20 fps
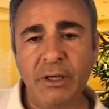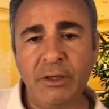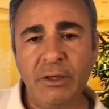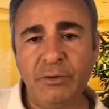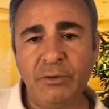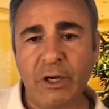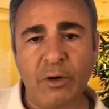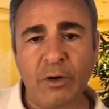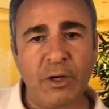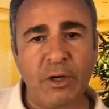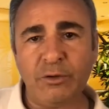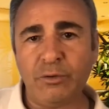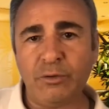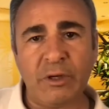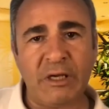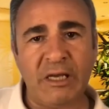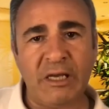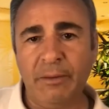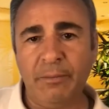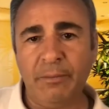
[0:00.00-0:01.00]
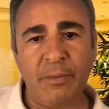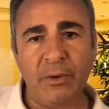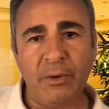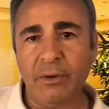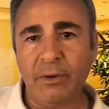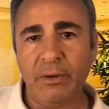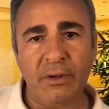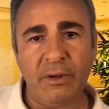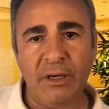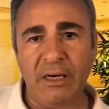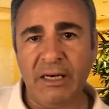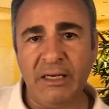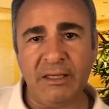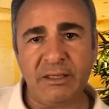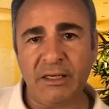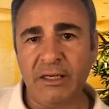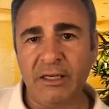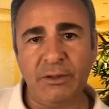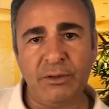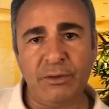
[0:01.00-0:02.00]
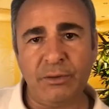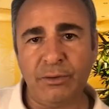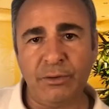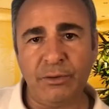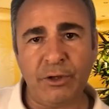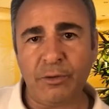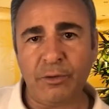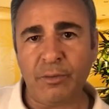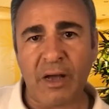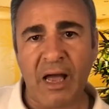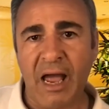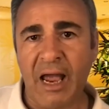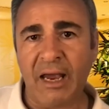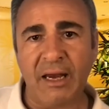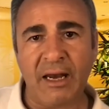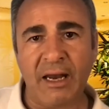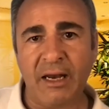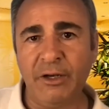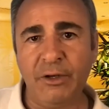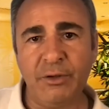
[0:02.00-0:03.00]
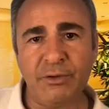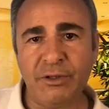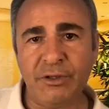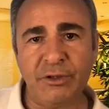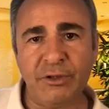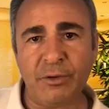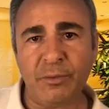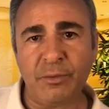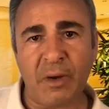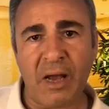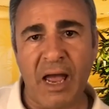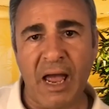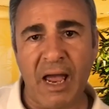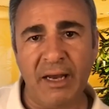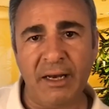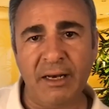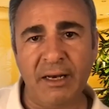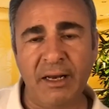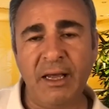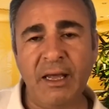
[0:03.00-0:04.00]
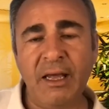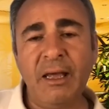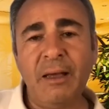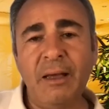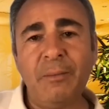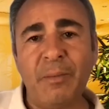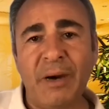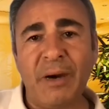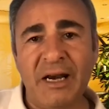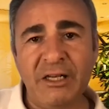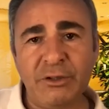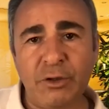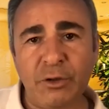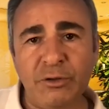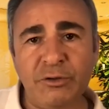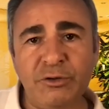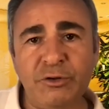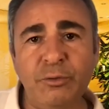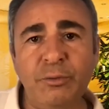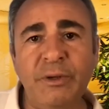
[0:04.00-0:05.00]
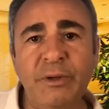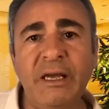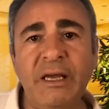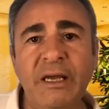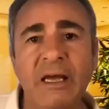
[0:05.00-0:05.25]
You're going to keep listening to your mind and using your mind, but it's going to be